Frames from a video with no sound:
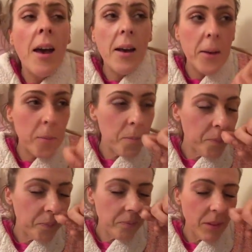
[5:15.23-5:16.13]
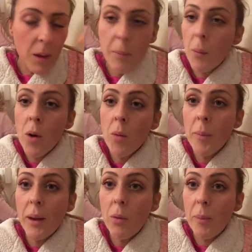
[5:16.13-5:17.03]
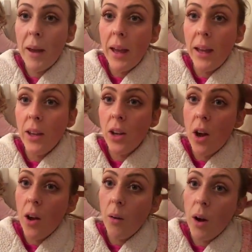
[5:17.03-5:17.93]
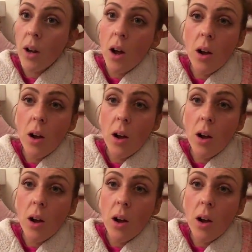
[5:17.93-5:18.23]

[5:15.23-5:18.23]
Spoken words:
But what will be, you know. I